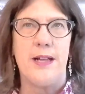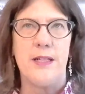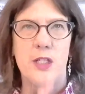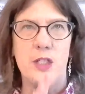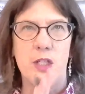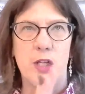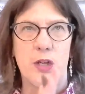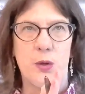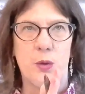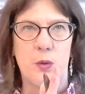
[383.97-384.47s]

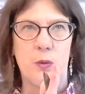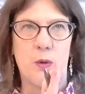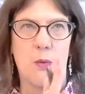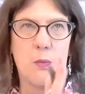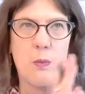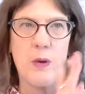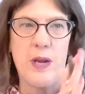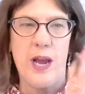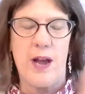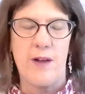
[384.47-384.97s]
And
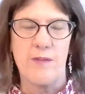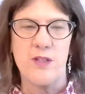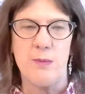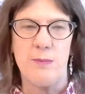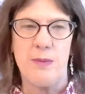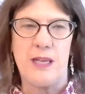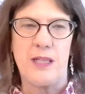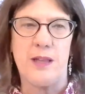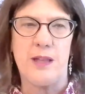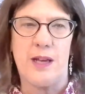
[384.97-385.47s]
so we have
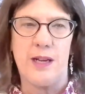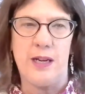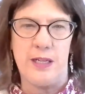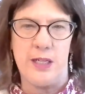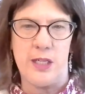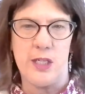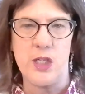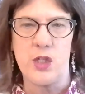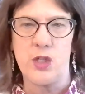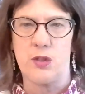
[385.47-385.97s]
to make
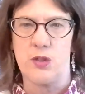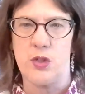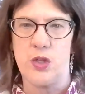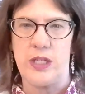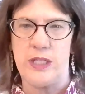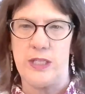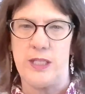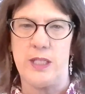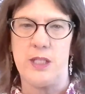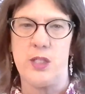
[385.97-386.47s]
that initial
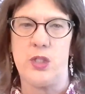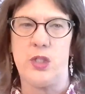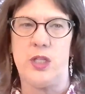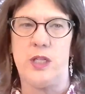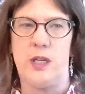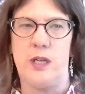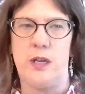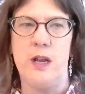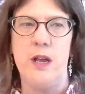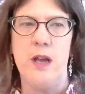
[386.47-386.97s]

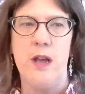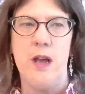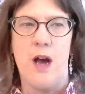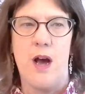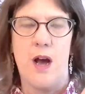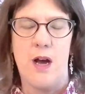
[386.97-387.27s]
transition